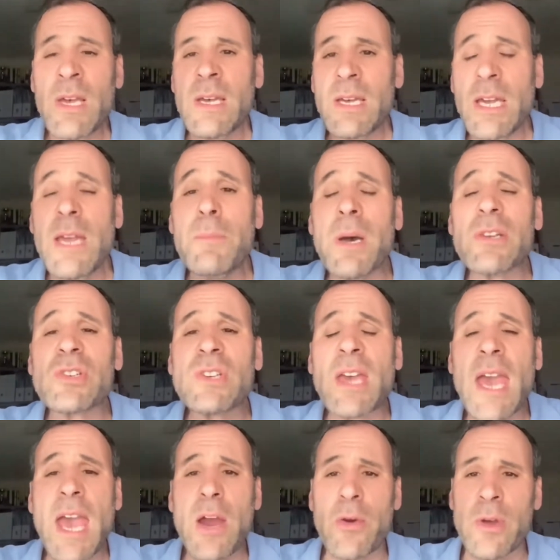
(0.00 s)
He must
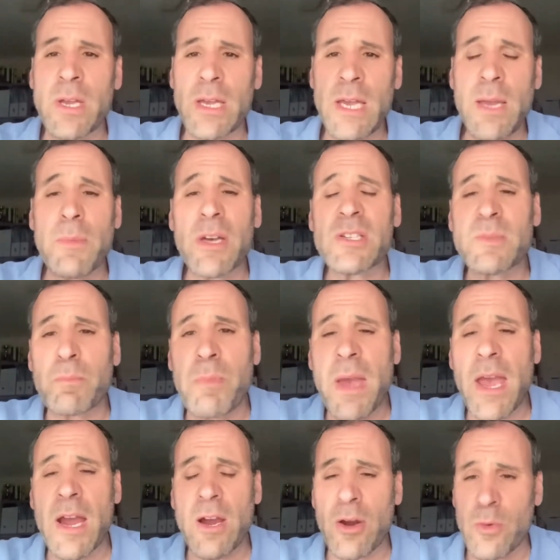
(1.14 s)
carry, he must
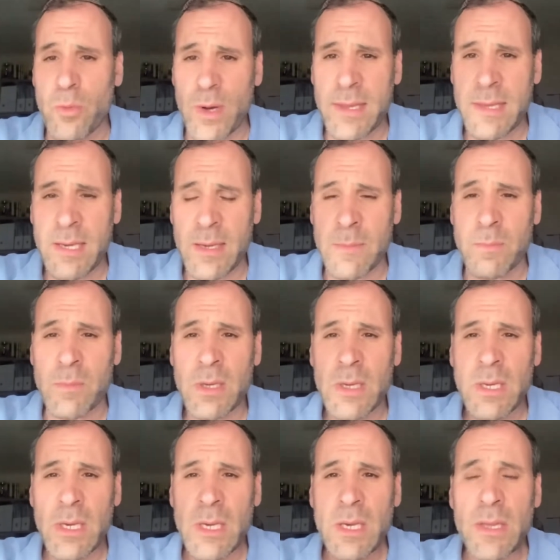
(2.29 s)
bear with him
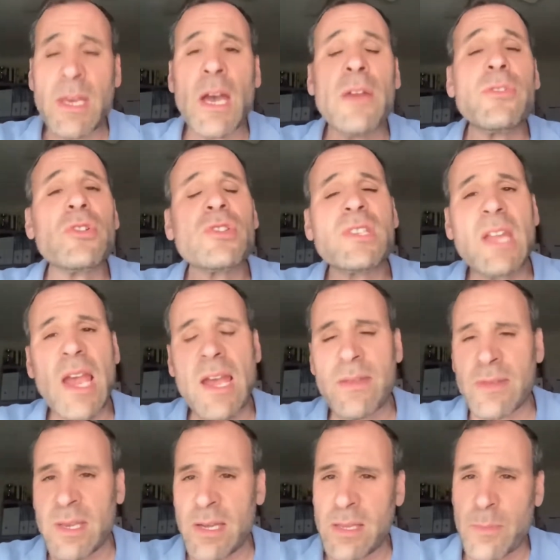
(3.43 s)
the
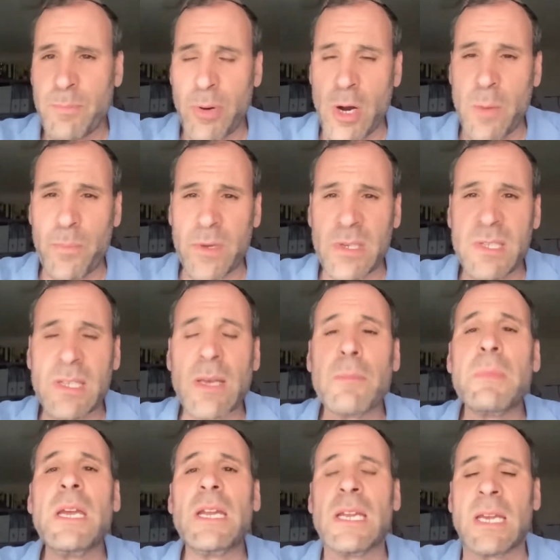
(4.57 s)
understanding, the purpose, the
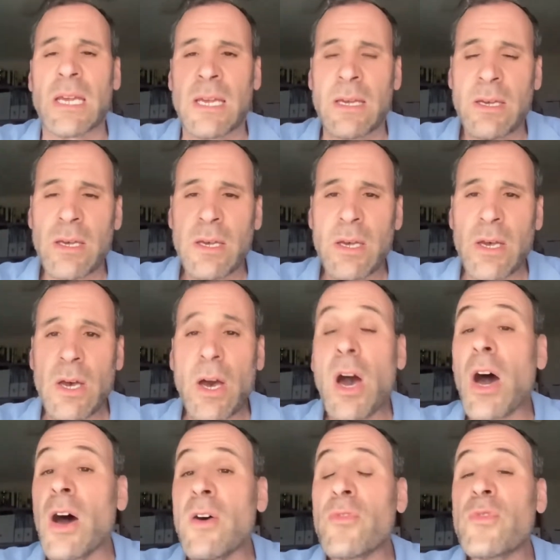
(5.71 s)
meaning
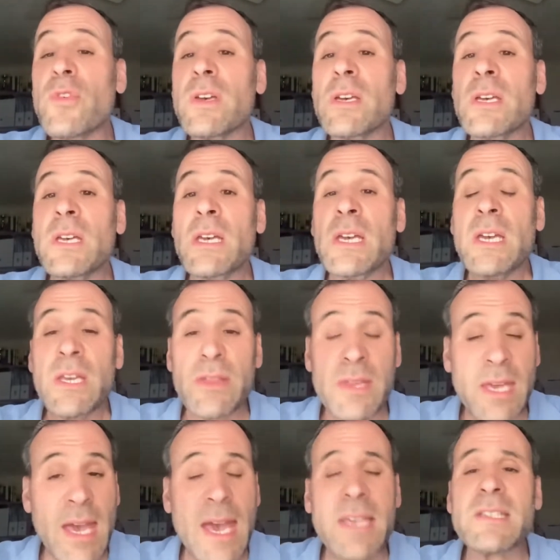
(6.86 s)
of
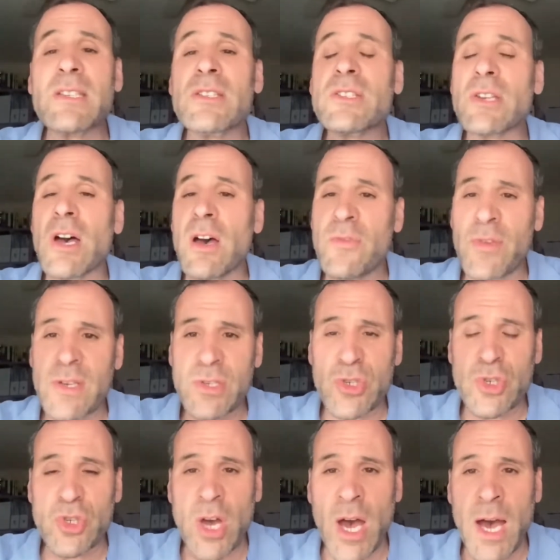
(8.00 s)
the essence of his
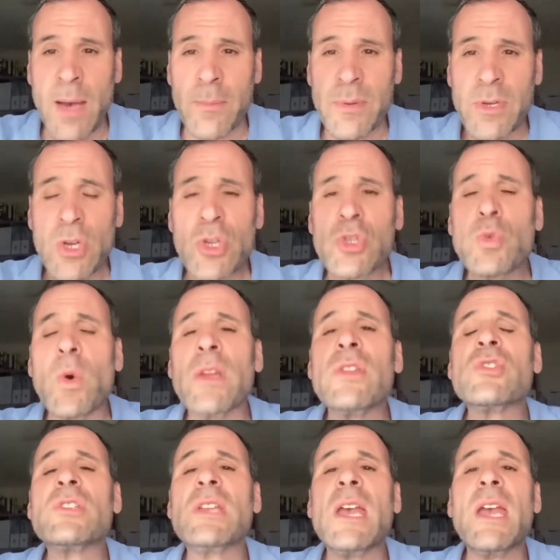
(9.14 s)
job, to
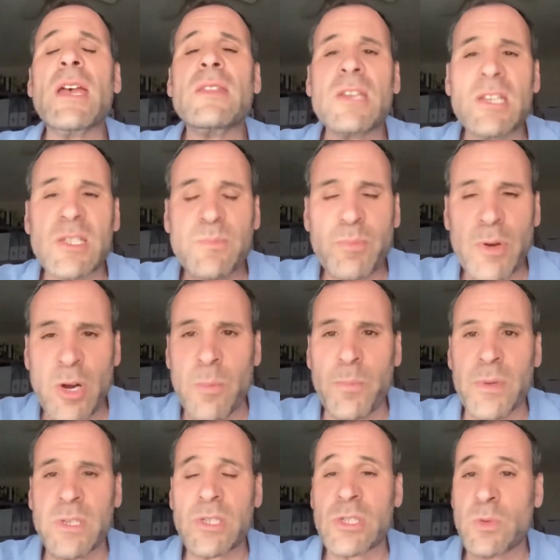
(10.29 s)
understand his
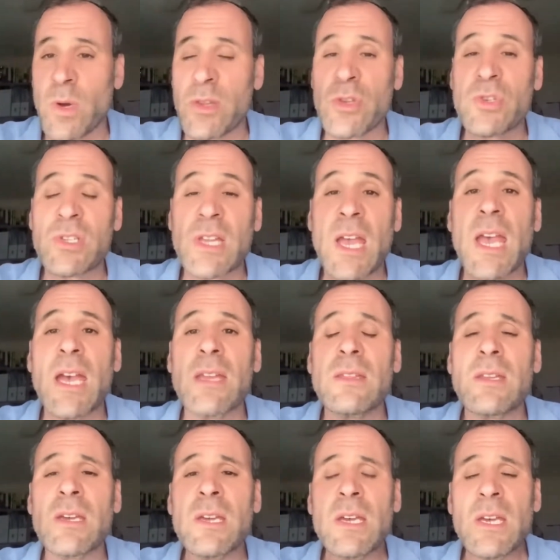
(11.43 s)
purpose, to
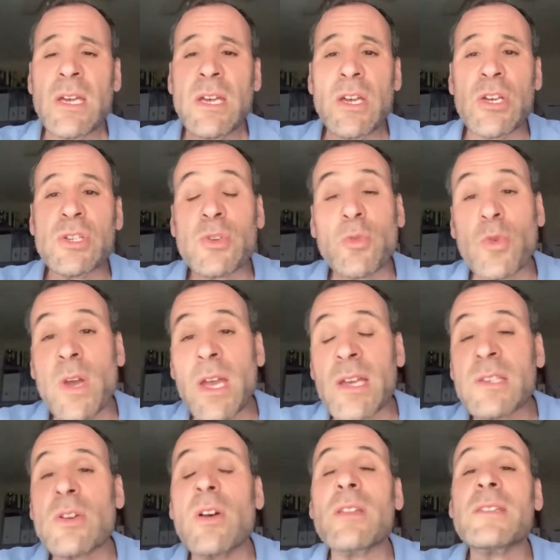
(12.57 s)
understand his
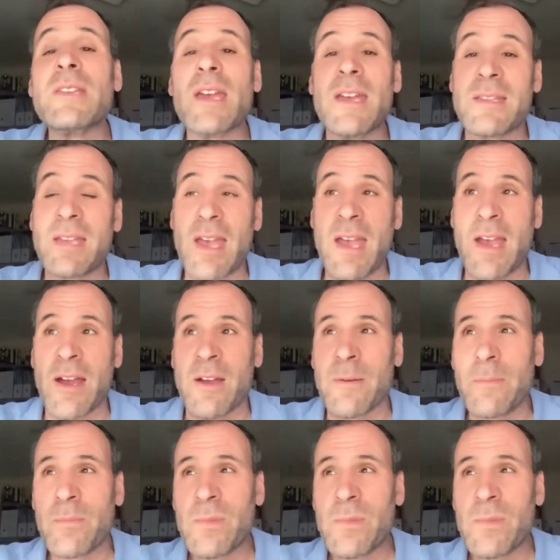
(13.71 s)
raison d'etre,